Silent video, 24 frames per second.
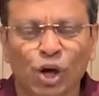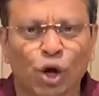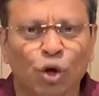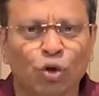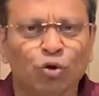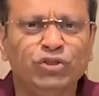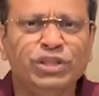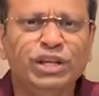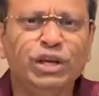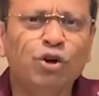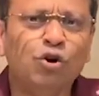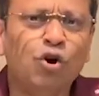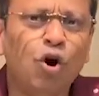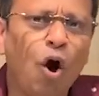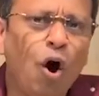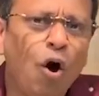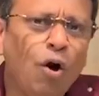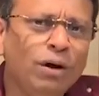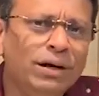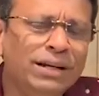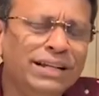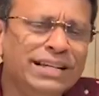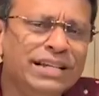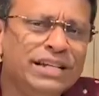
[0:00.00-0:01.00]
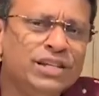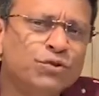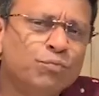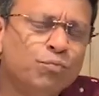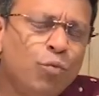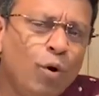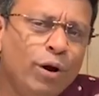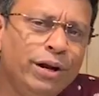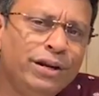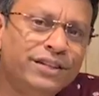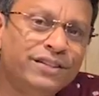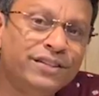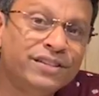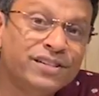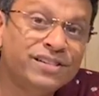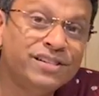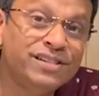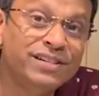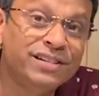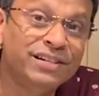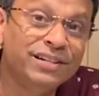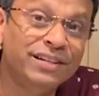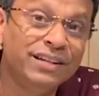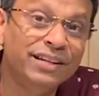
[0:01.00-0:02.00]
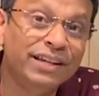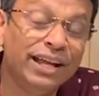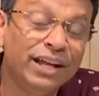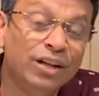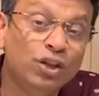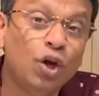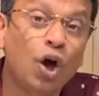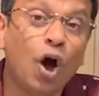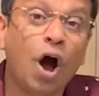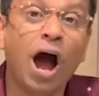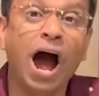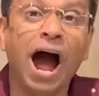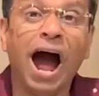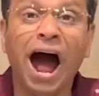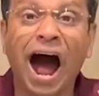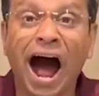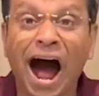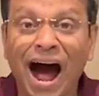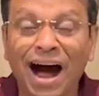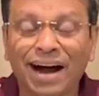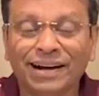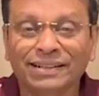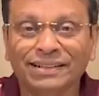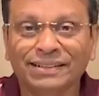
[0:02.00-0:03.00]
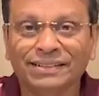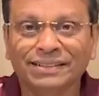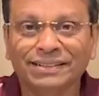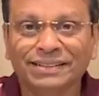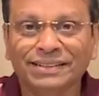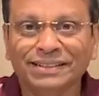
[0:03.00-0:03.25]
You see, God is more interested in your heart